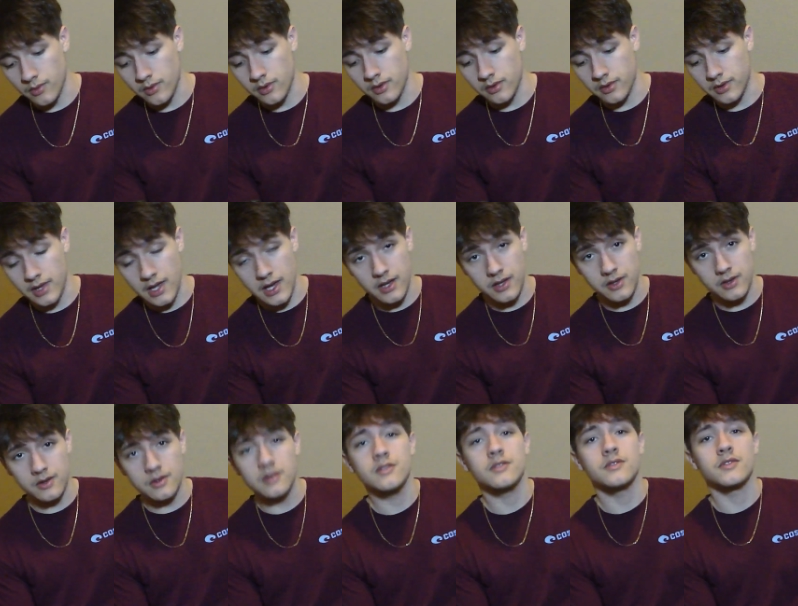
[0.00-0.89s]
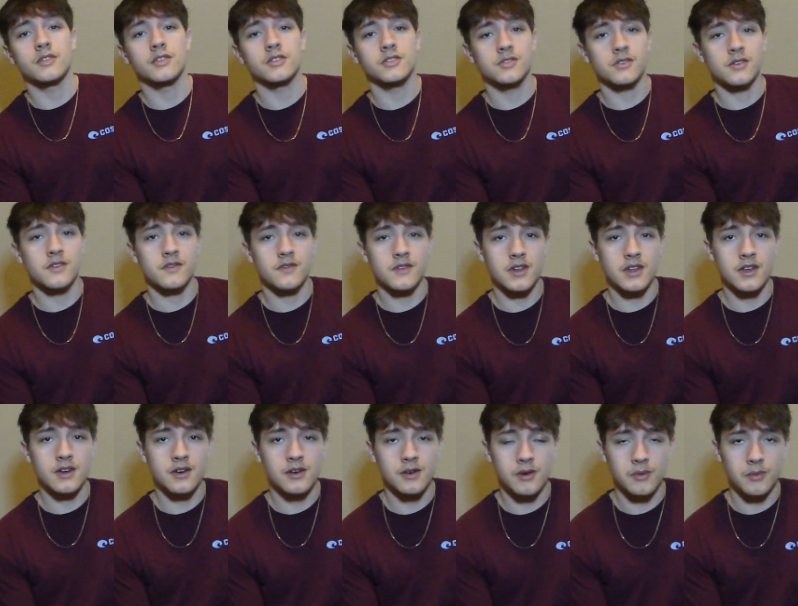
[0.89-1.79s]
well thank you for enjoying the
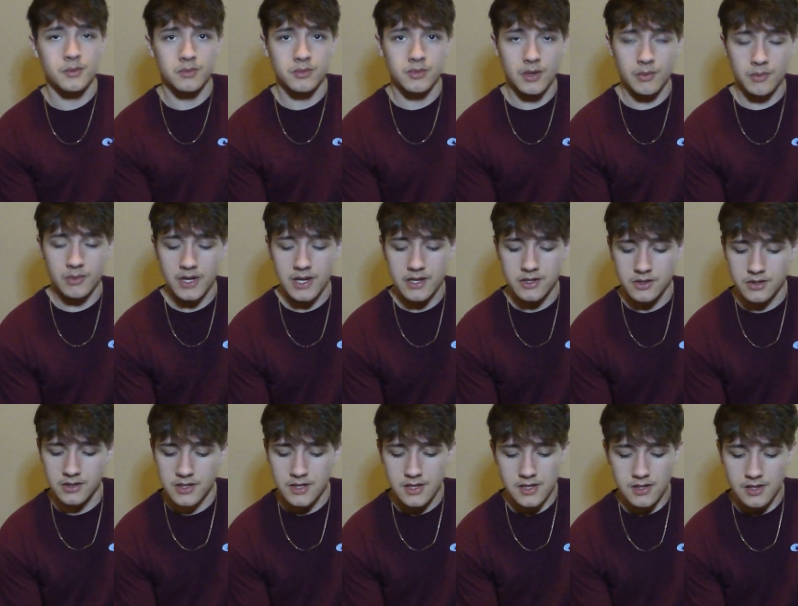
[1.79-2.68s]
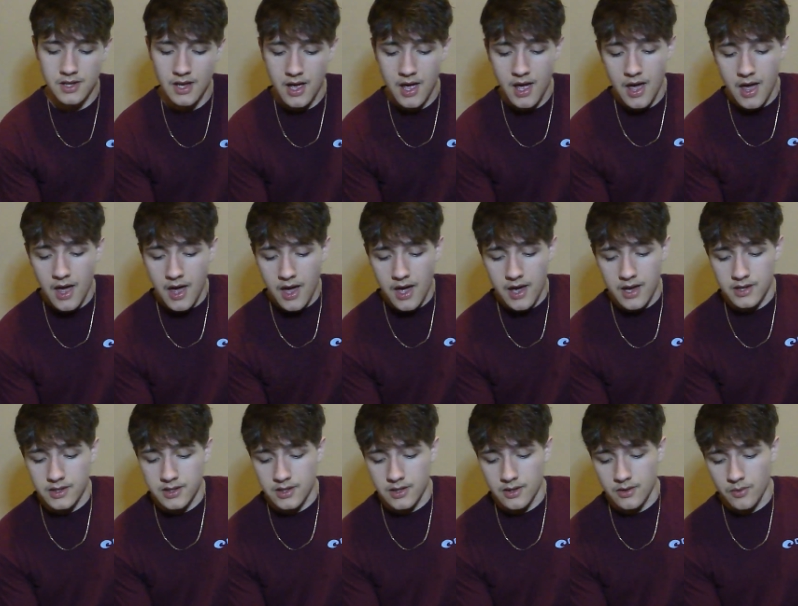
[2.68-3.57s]
video. I'm glad you did.
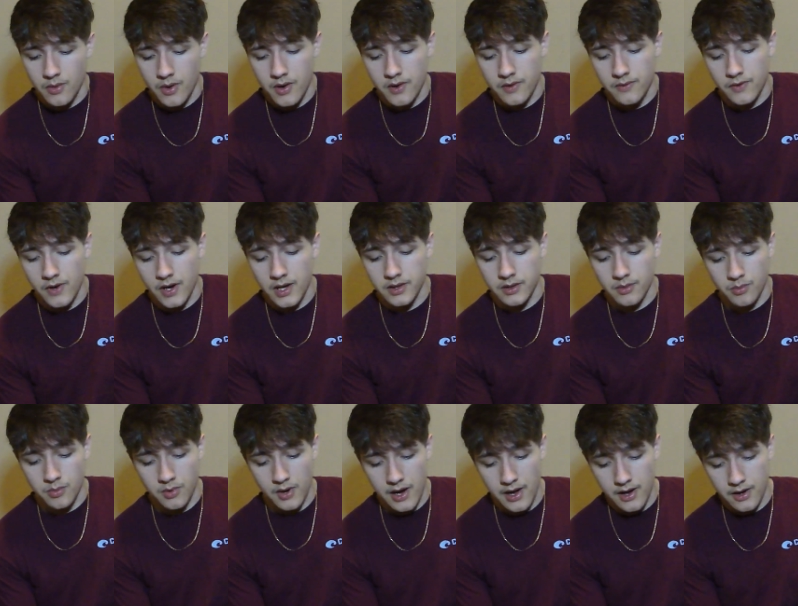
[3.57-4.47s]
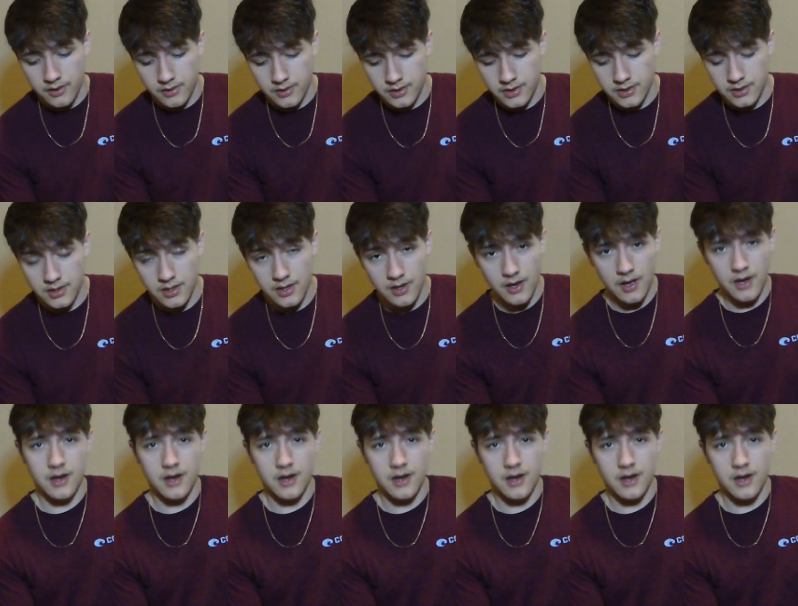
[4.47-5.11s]
And where to find the browns.